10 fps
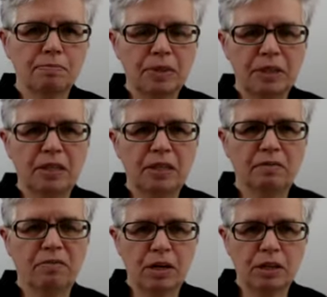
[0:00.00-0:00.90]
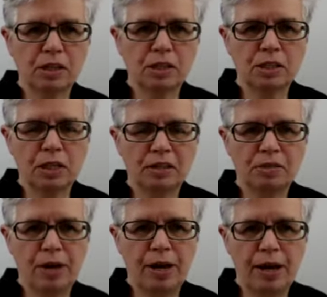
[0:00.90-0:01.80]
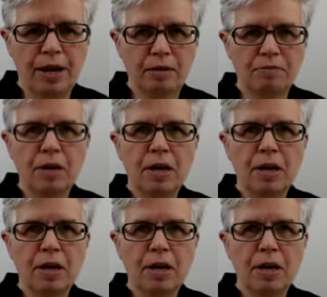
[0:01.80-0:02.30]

the advantage that you have.